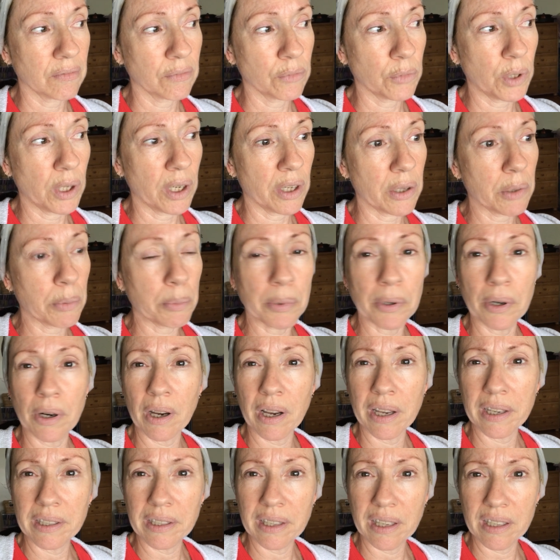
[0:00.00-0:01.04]
What other
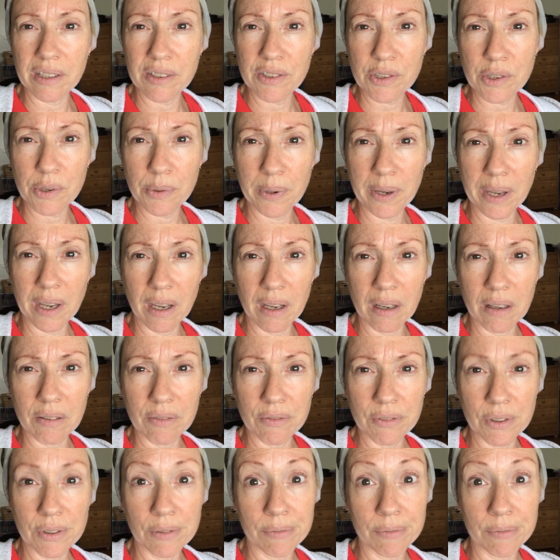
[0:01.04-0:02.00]
Pride Days do we have?